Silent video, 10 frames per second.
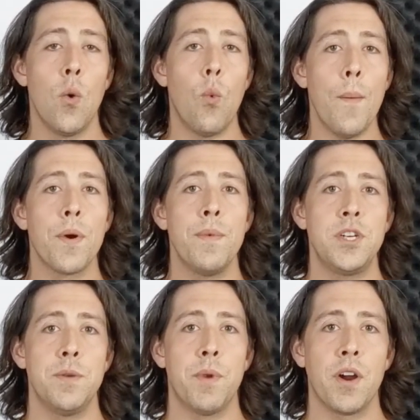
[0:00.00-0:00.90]
what
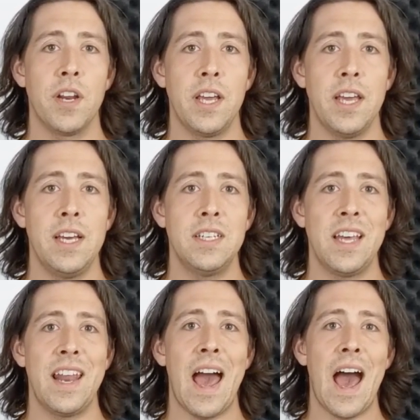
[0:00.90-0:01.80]
permission marketing
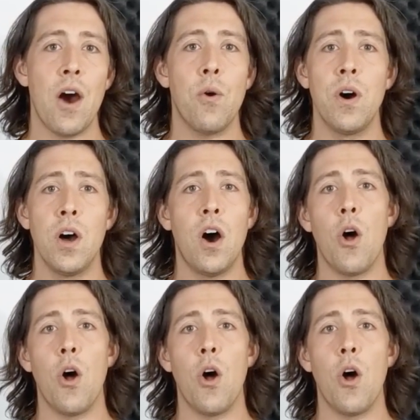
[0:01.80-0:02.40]
is and how